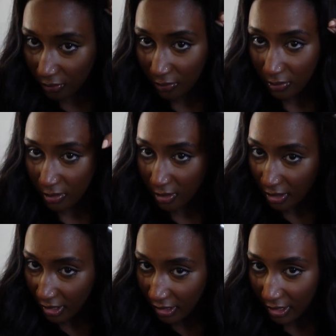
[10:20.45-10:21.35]
bit of like
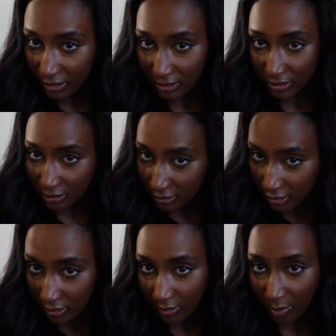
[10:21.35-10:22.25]
wave in my hair,
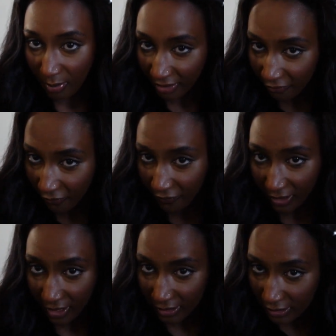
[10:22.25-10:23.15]
just like a
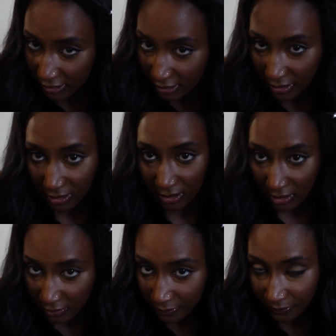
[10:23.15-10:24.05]
subtle look.
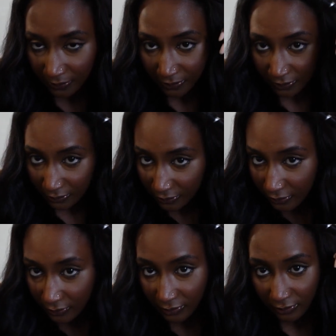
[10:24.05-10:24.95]
This heats up
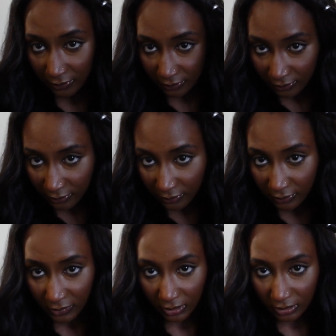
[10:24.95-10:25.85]
so fast. I
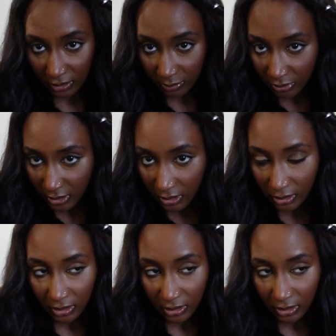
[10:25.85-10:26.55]
got this from Ulta.